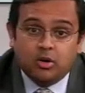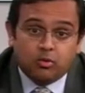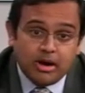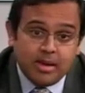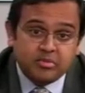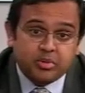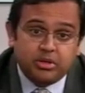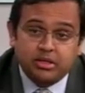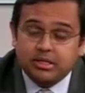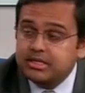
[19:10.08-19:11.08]

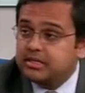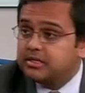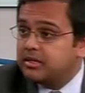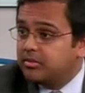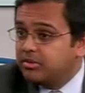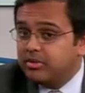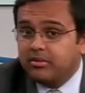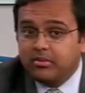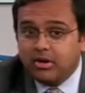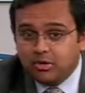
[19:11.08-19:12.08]
Ramipril, at least in the subgroup of the
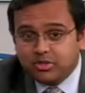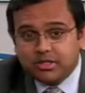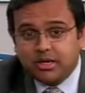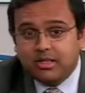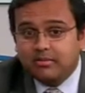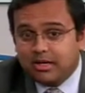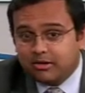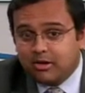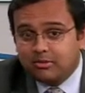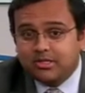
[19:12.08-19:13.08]
HOPE study, the
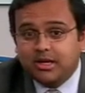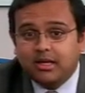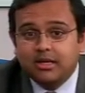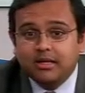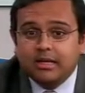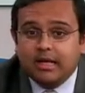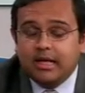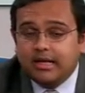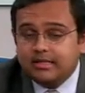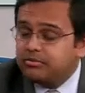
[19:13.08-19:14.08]
micro-HOPE study, I
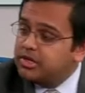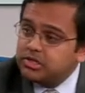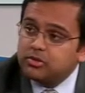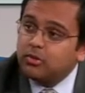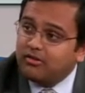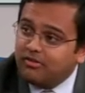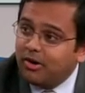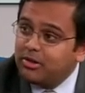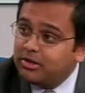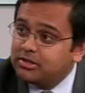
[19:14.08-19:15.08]
had some patients walk
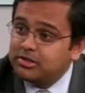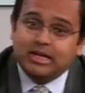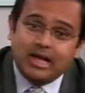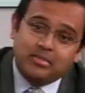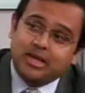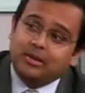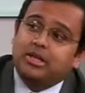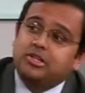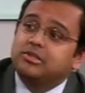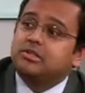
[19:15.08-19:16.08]
farther. So diabetic
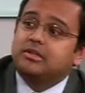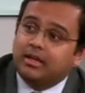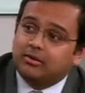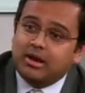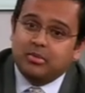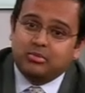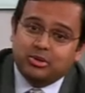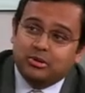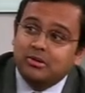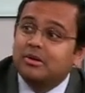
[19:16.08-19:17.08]
patients getting
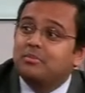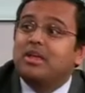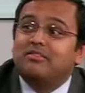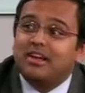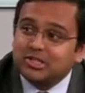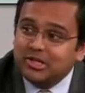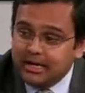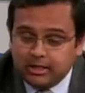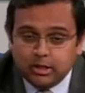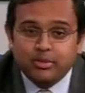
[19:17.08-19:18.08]
Ramipril may have actually had
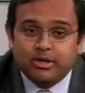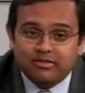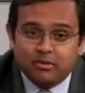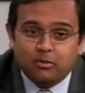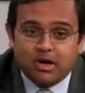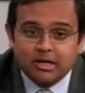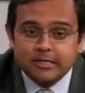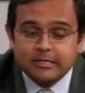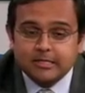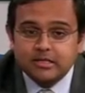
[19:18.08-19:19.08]
a little bit of a walking
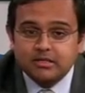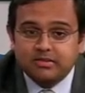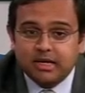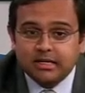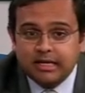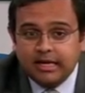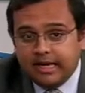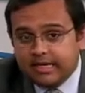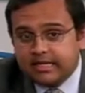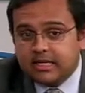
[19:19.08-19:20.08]
distance effect.
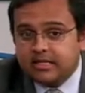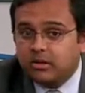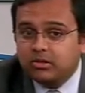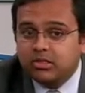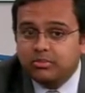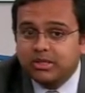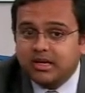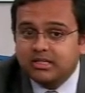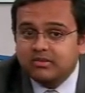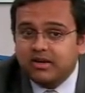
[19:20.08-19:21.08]
And as I told you,
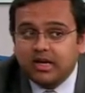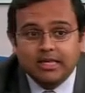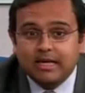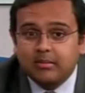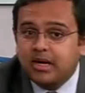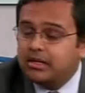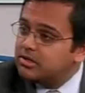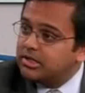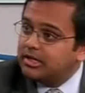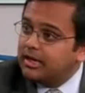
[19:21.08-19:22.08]
pentoxifylline, I'm not
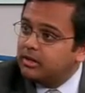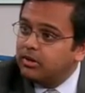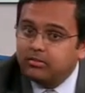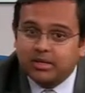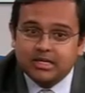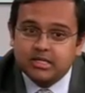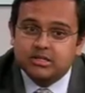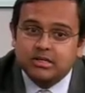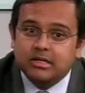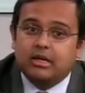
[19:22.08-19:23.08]
using in anyone because
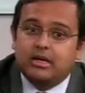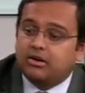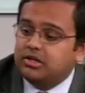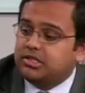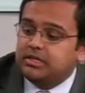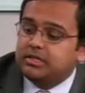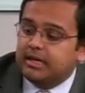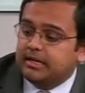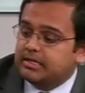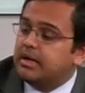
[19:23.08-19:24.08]
in RCT
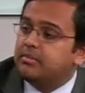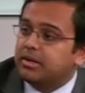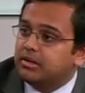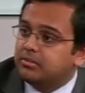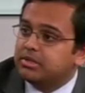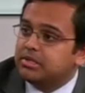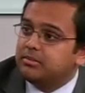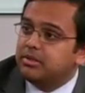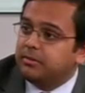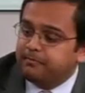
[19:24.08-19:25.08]
data it's not better than
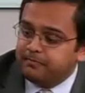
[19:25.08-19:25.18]
placebo.